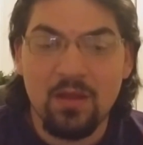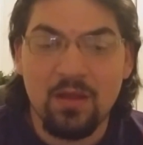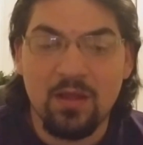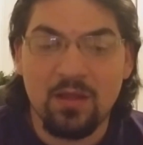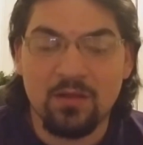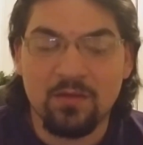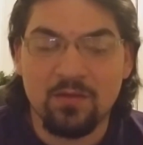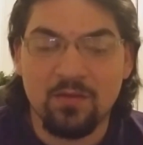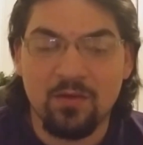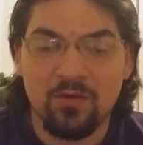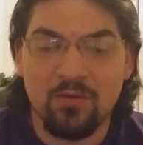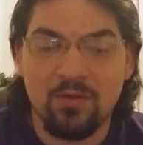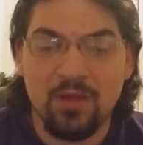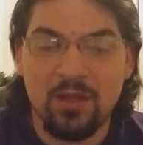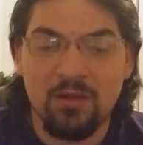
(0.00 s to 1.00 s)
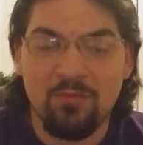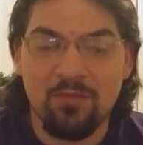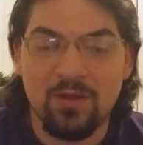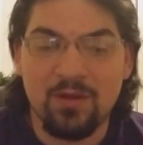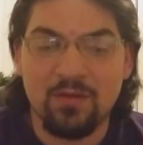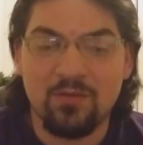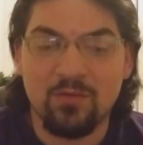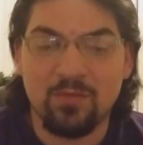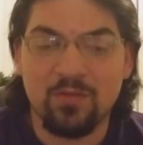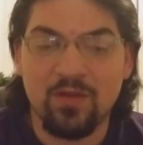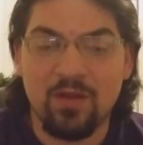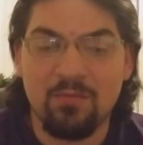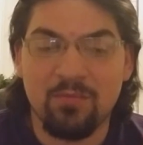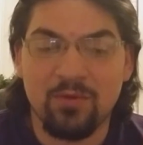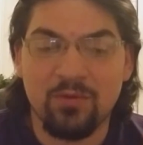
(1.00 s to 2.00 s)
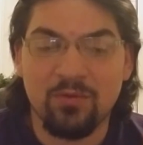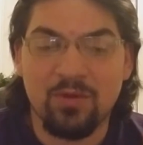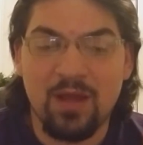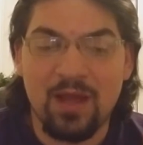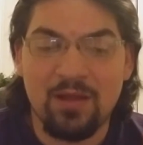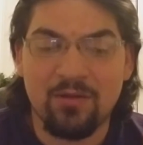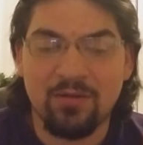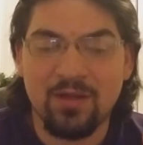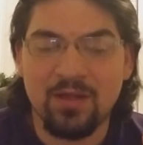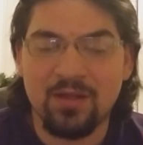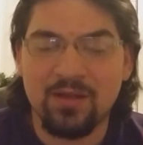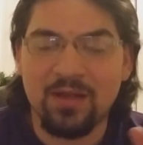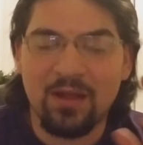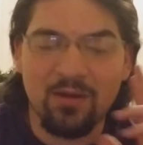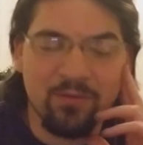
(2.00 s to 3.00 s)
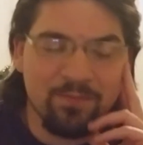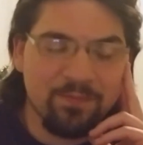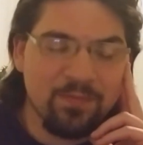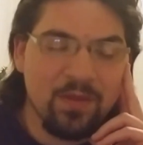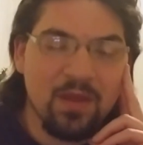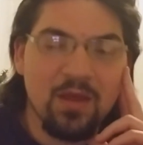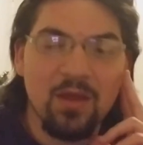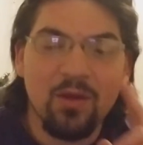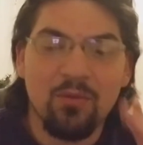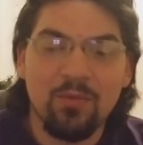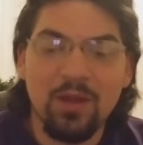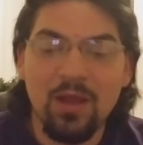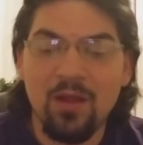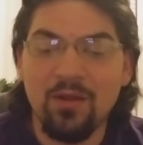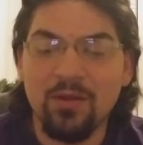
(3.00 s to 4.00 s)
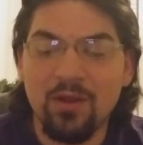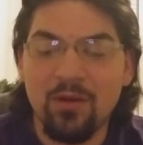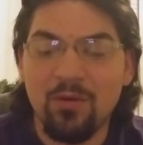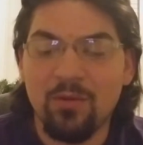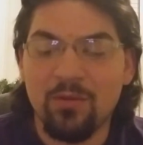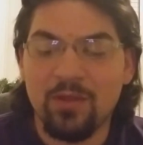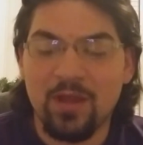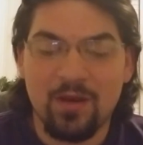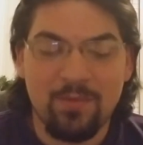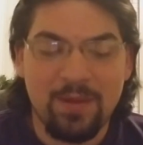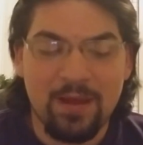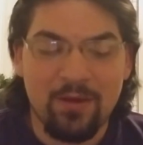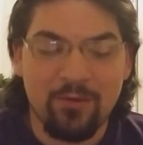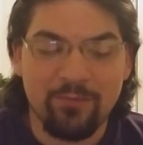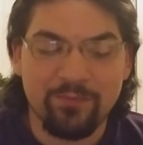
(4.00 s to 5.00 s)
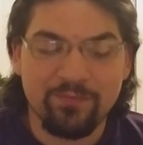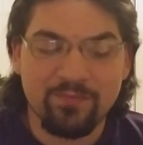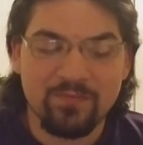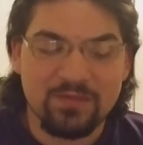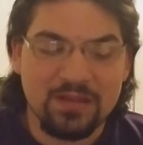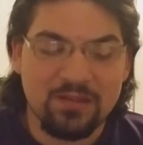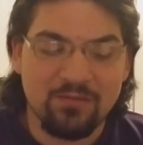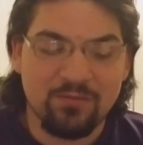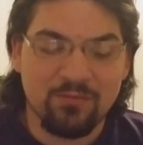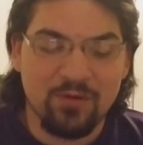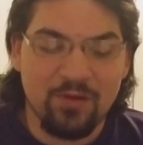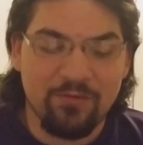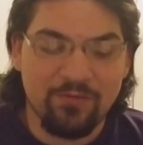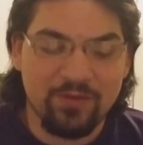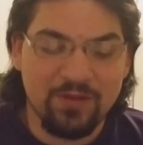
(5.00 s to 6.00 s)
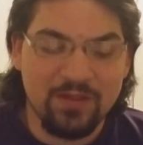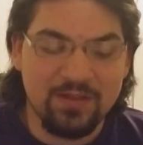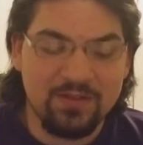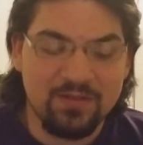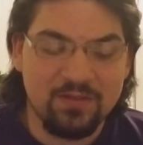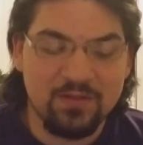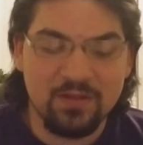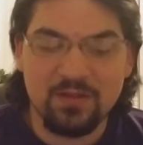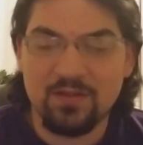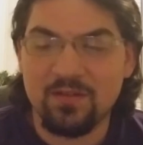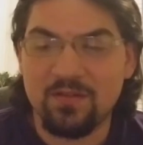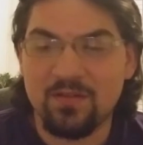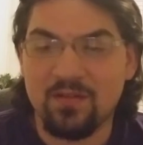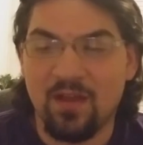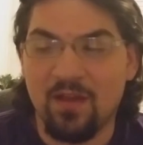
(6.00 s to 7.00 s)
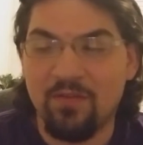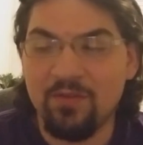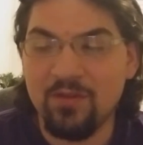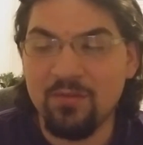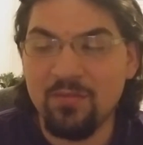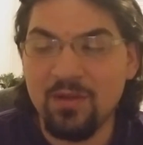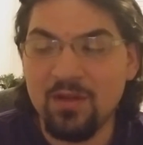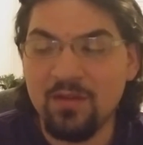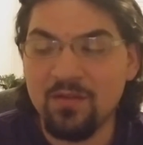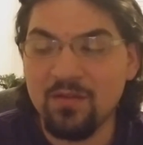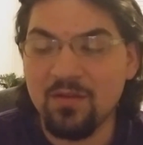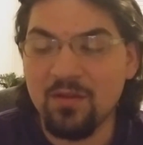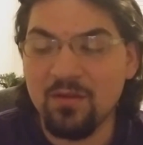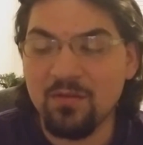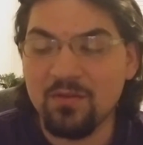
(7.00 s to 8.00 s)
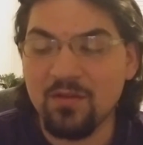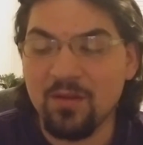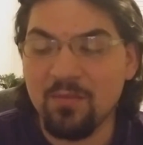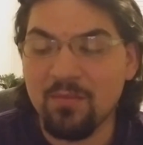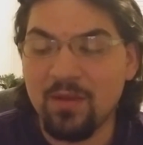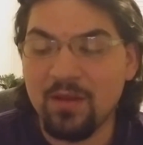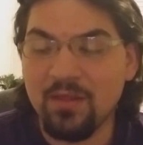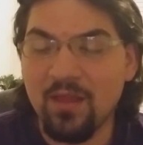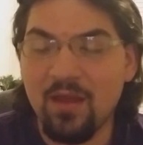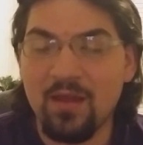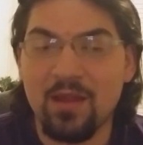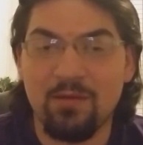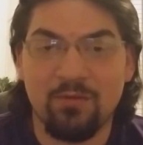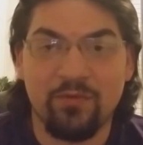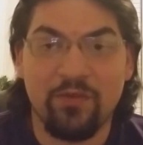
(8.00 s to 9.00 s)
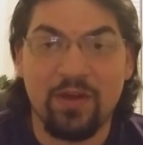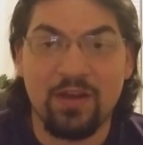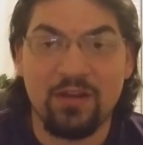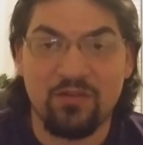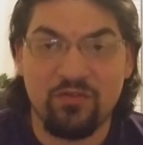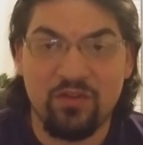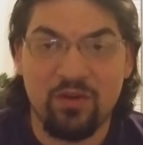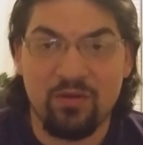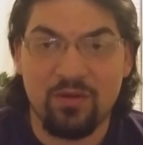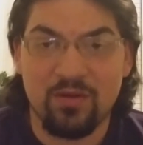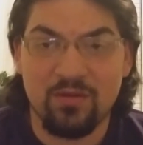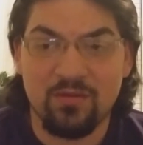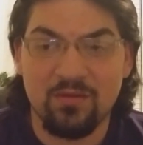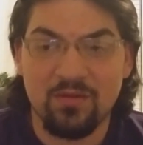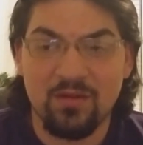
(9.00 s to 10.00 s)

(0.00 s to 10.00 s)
And so he went Super Saiyan Blue Kaioken. Now, we all know that about roughly 6, 7 minutes ago, something like that, he was fighting Jiren.